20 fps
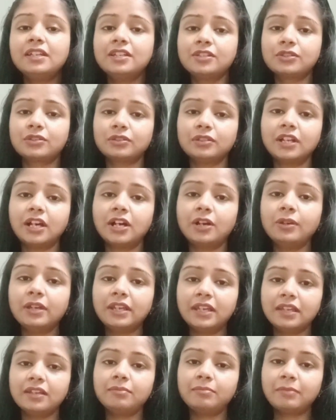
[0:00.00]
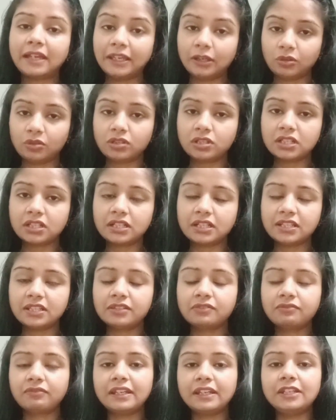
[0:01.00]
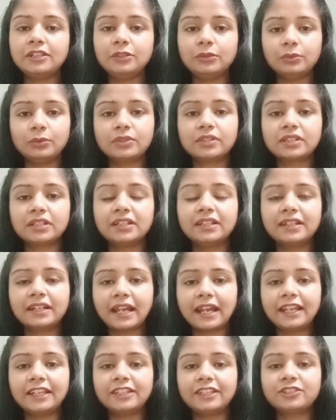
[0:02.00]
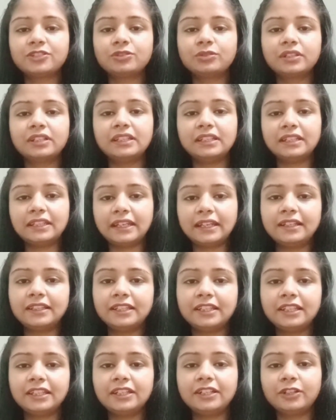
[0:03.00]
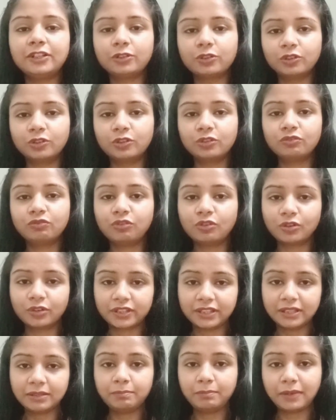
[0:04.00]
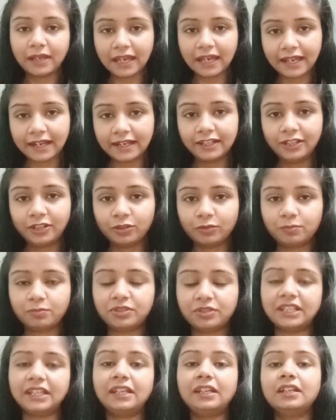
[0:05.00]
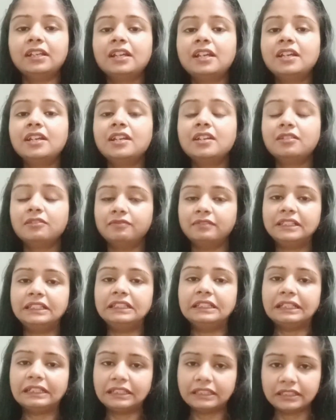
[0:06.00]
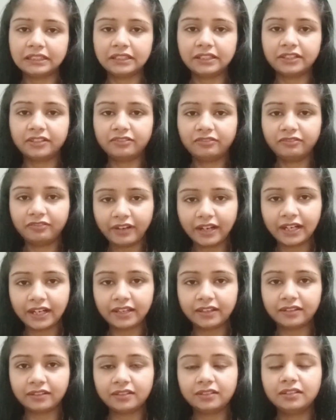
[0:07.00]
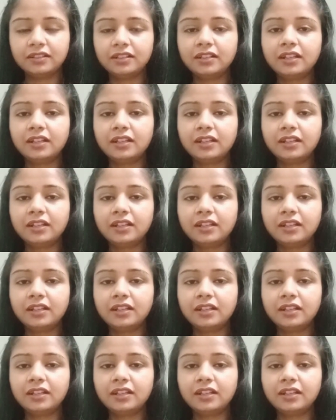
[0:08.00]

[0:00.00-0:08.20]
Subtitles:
So now here my question is, when user tries to create the report for the parent object, will the trigger fire?